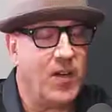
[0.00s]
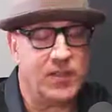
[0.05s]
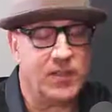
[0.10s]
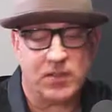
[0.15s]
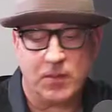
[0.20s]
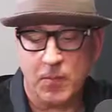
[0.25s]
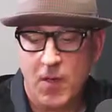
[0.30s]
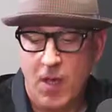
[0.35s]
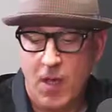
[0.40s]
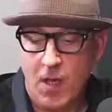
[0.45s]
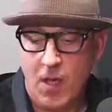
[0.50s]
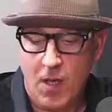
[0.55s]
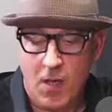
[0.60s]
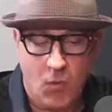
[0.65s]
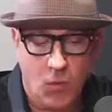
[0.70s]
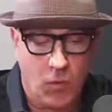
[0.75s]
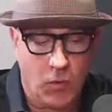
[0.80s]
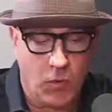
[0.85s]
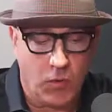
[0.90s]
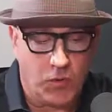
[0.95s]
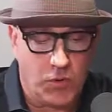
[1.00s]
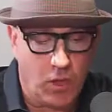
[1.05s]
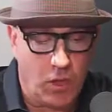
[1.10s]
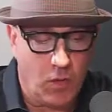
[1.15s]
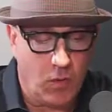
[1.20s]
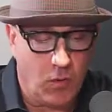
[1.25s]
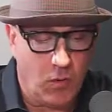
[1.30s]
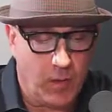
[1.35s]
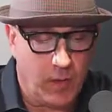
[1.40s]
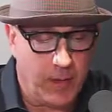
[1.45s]
awesome. Well,
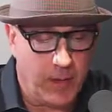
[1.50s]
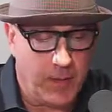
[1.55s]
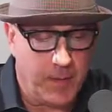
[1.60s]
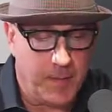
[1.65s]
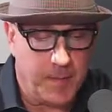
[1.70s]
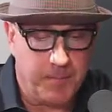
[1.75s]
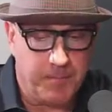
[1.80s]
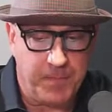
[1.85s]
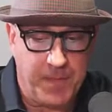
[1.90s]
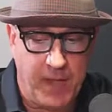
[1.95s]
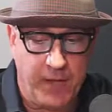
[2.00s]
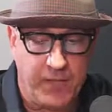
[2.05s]
Joe, um,